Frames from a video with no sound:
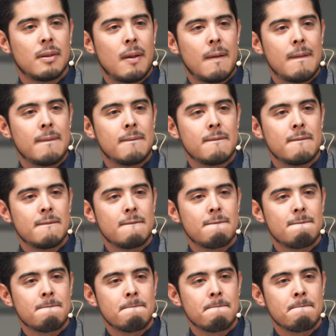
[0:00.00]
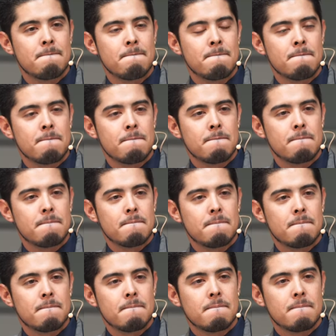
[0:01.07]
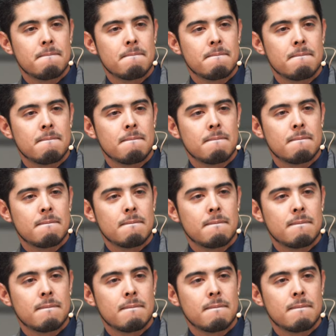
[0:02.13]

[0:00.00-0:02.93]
Nobody speaks.